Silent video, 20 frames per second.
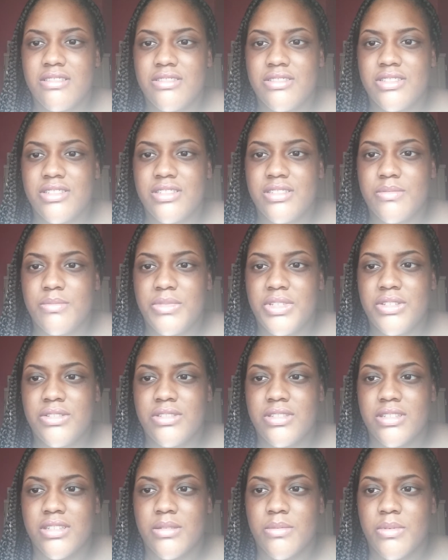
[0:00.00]
just this
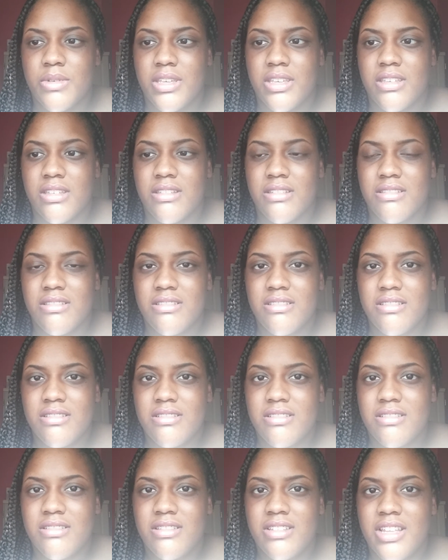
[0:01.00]
music, man.
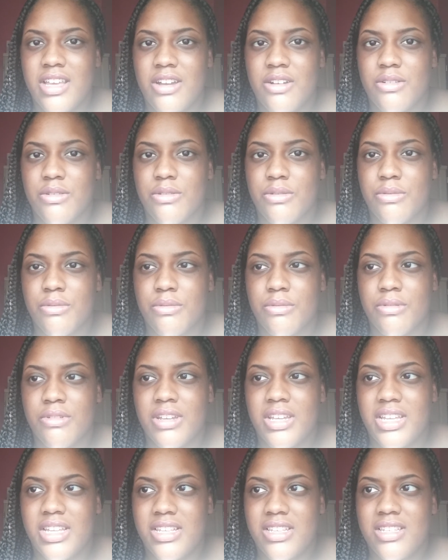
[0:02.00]
How
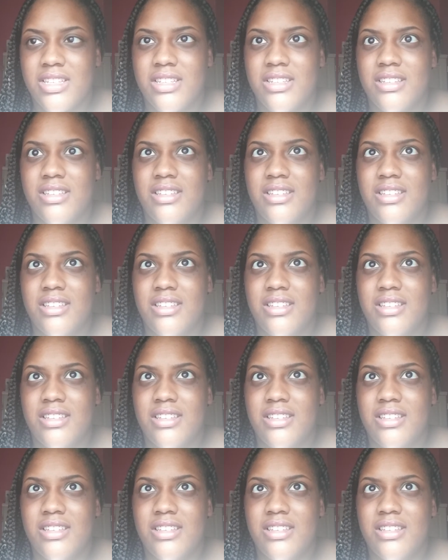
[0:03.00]
great